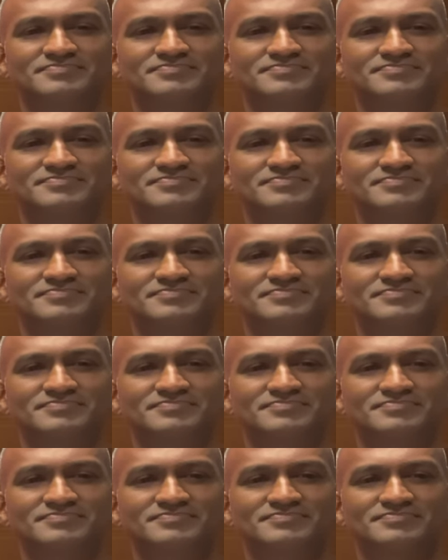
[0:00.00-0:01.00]

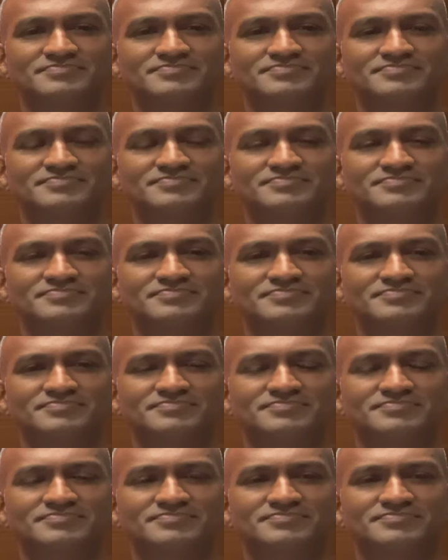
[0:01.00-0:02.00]

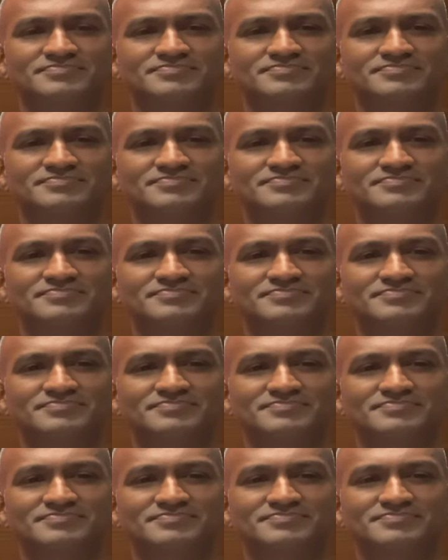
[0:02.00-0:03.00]

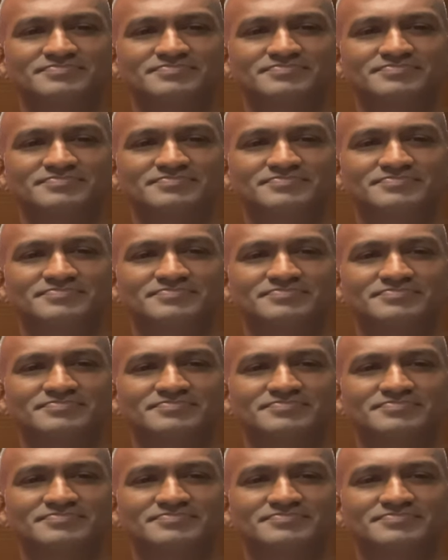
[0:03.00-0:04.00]

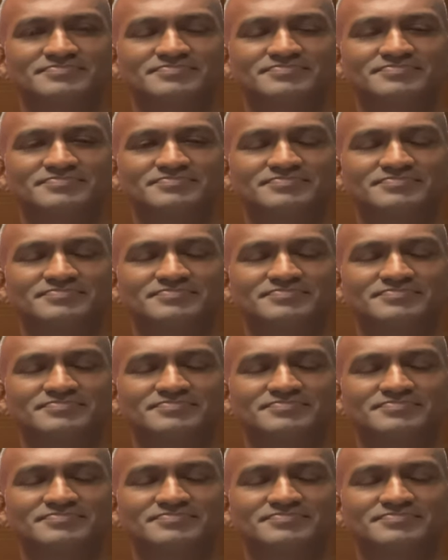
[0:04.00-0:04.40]
[no speech]